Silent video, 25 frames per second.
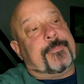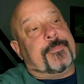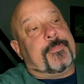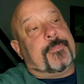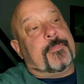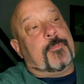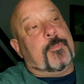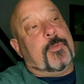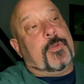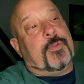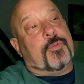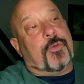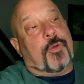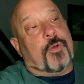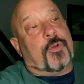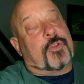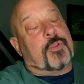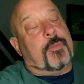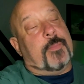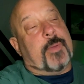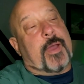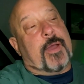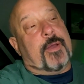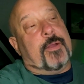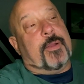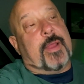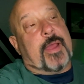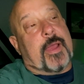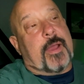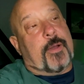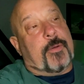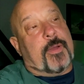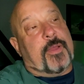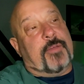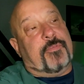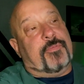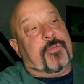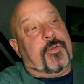we talked about
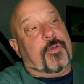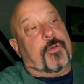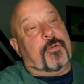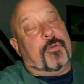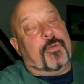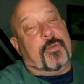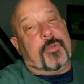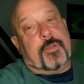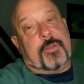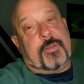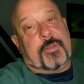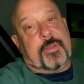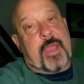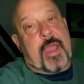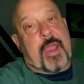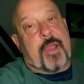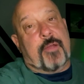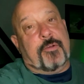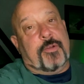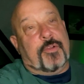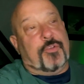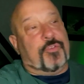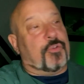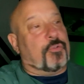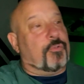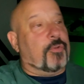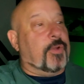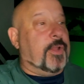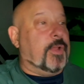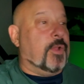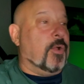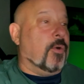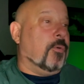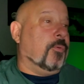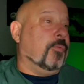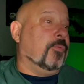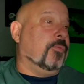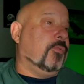how I feel Garrett is already
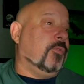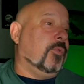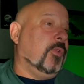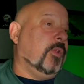going.